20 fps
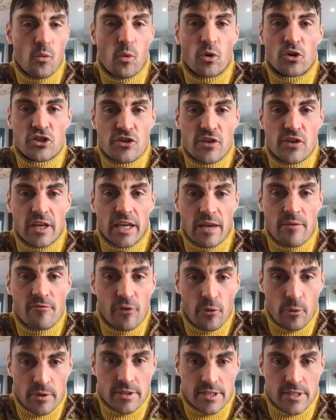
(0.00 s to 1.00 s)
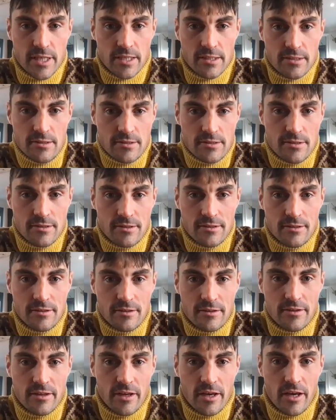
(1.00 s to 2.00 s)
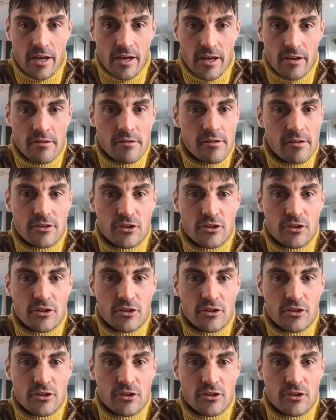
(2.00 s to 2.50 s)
What do you think influences the